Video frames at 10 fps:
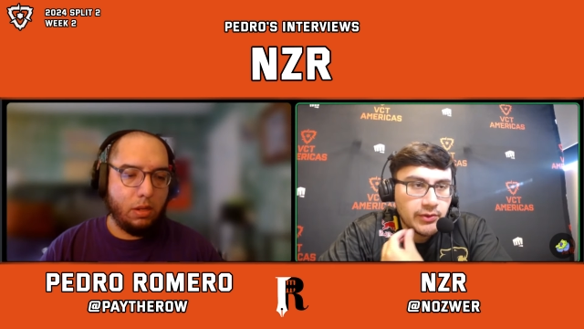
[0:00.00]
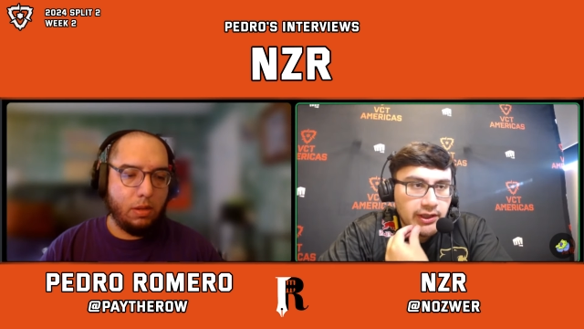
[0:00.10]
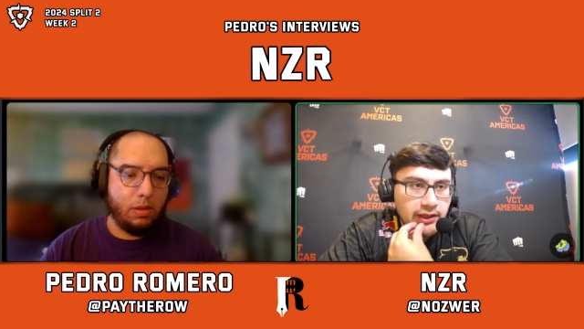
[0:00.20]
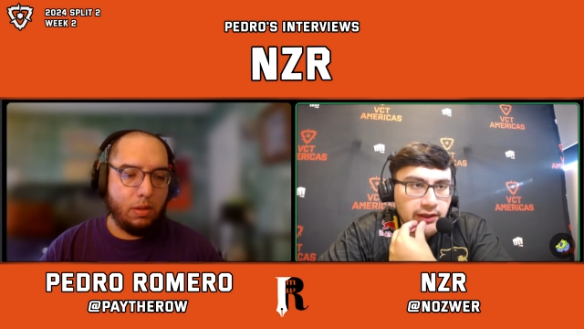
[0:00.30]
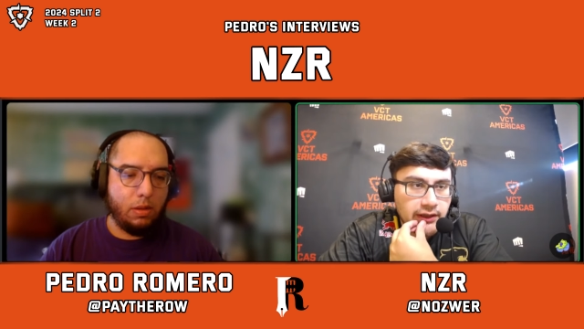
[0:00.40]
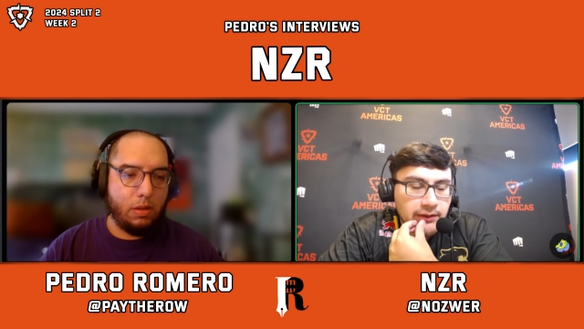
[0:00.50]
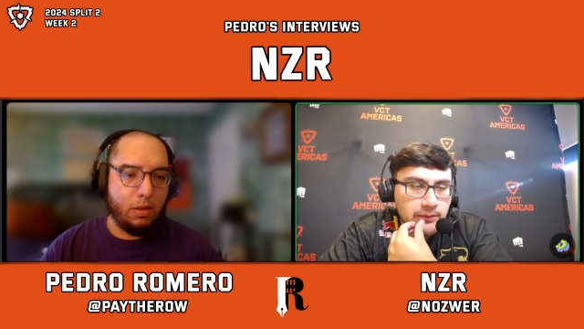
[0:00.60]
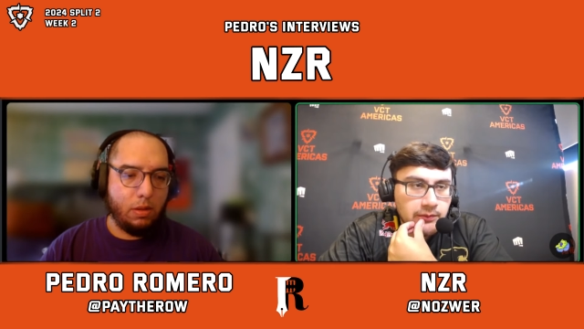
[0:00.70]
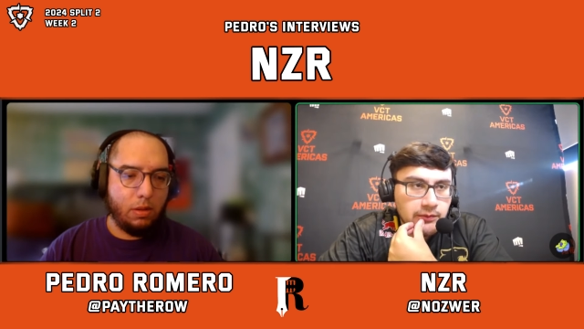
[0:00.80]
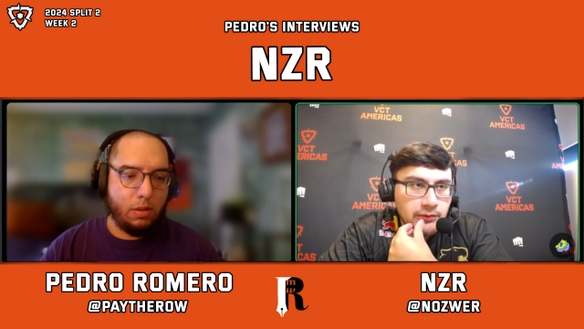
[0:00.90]
Speaker 1: we
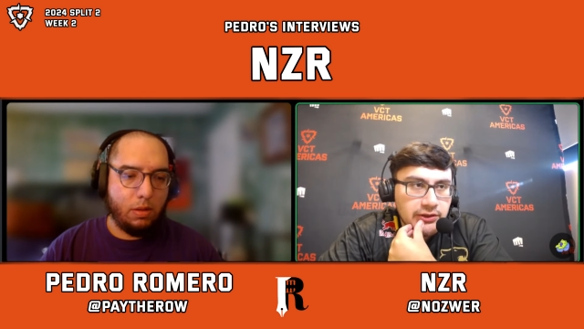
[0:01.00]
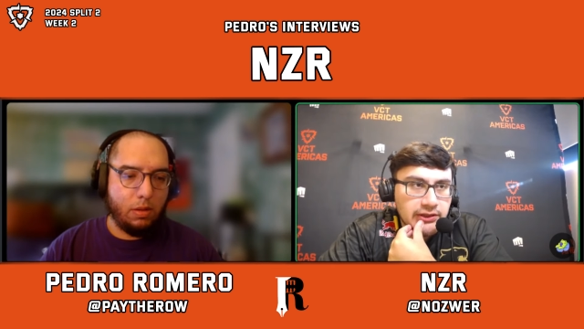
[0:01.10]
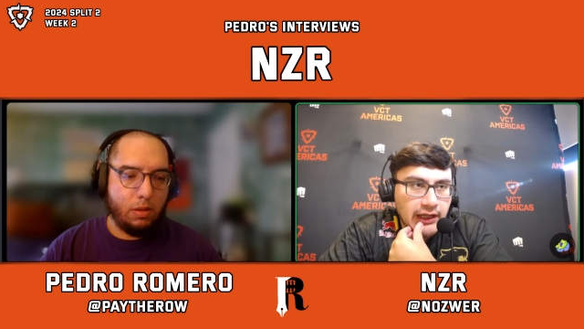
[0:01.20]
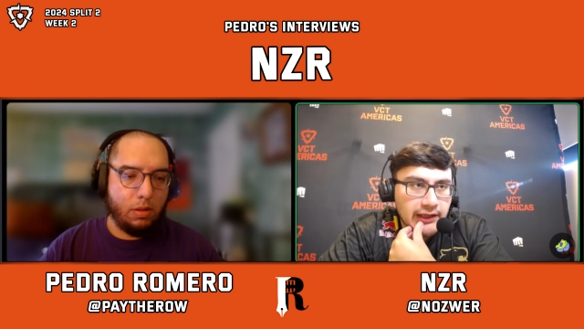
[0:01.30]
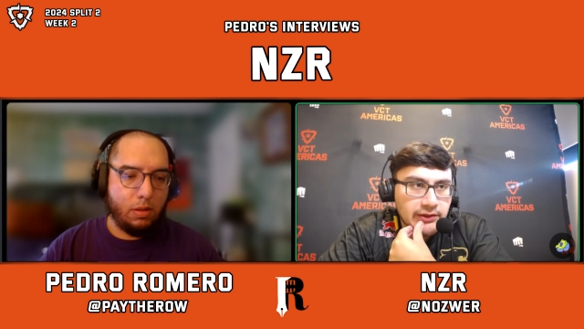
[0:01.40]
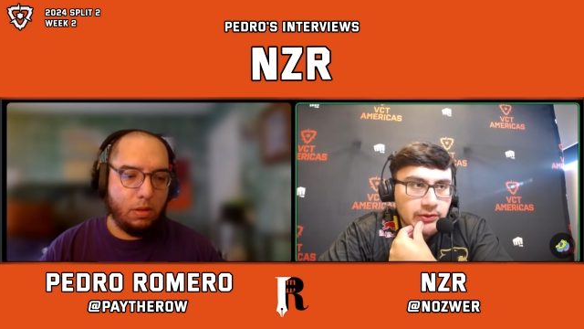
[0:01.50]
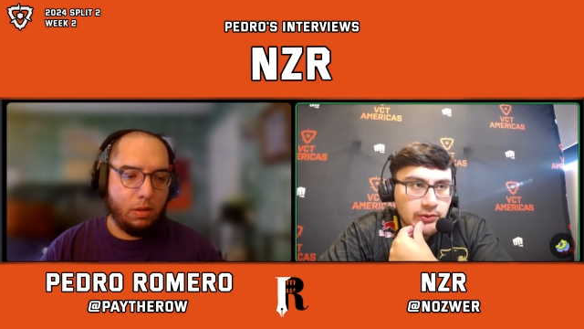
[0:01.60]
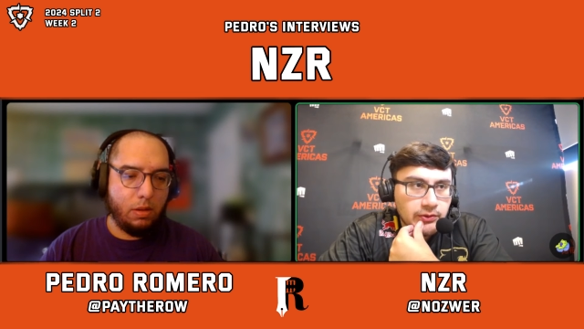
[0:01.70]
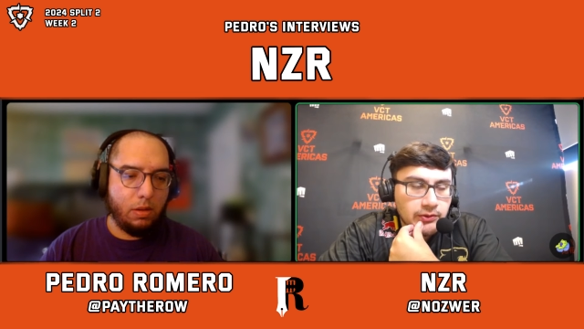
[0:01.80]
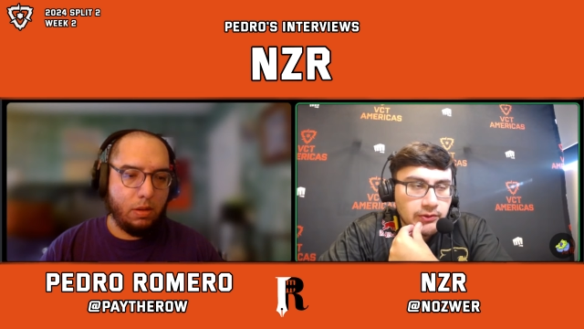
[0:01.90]
tried
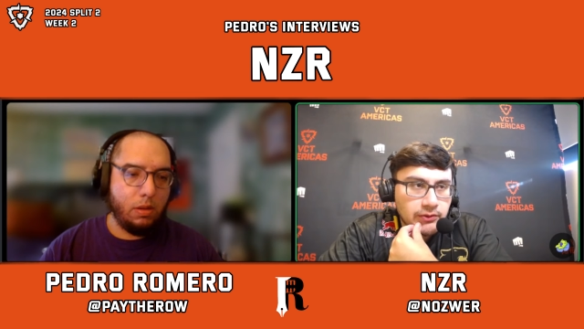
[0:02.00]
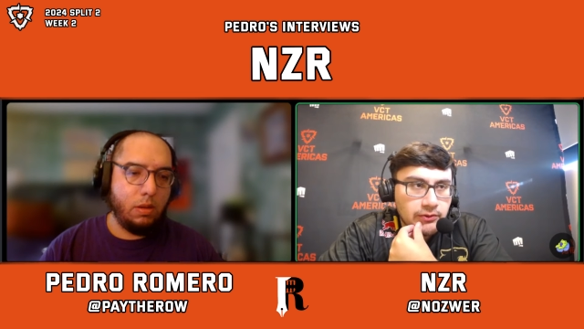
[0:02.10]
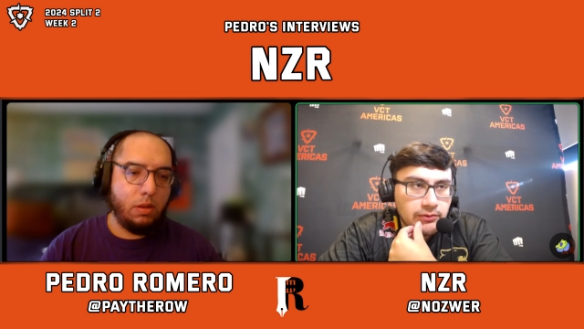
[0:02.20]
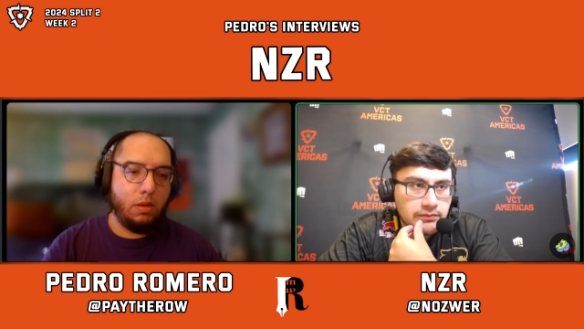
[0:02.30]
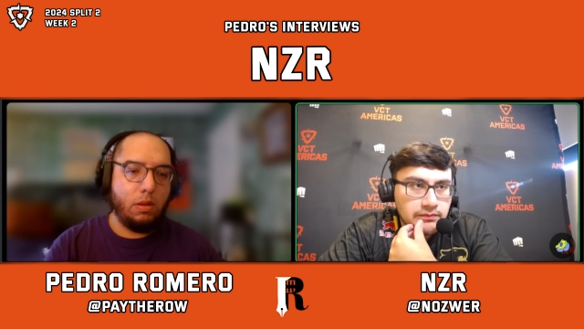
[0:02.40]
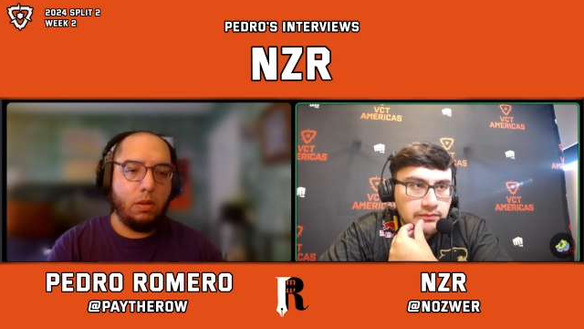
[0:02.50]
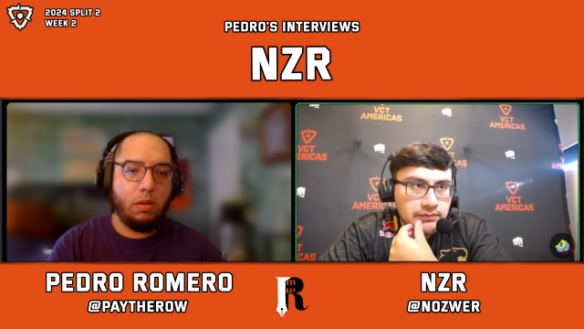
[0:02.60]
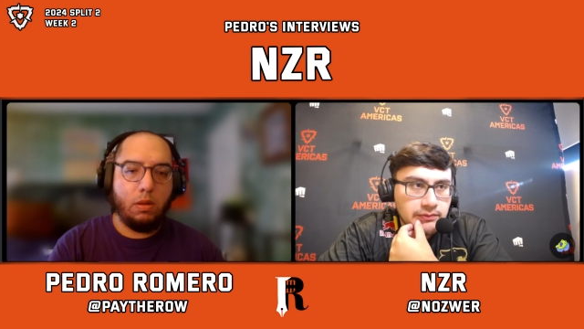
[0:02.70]
to